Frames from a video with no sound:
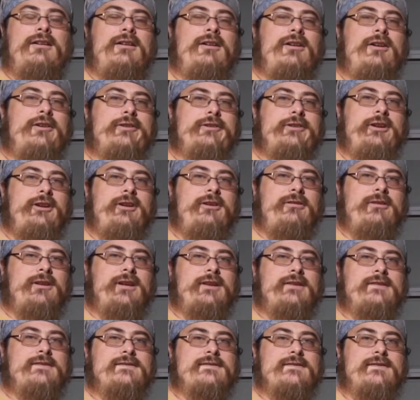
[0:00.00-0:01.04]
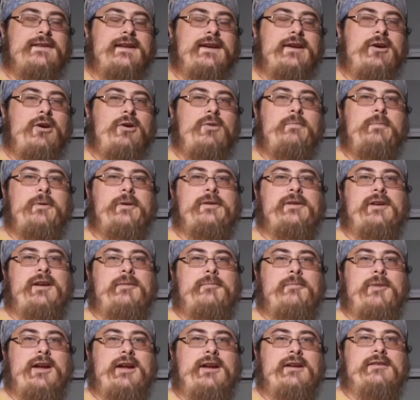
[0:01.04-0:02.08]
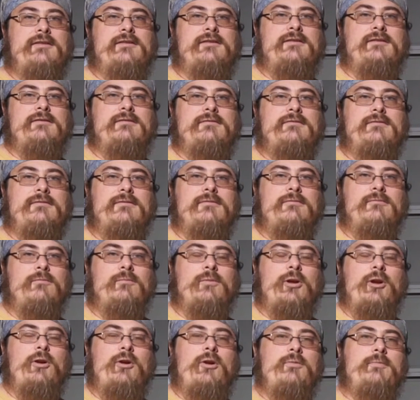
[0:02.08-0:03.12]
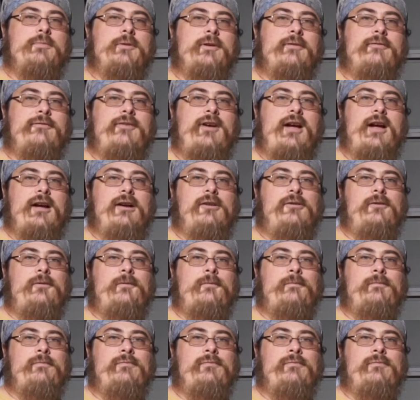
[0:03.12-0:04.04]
On Unix, the open command will open a file,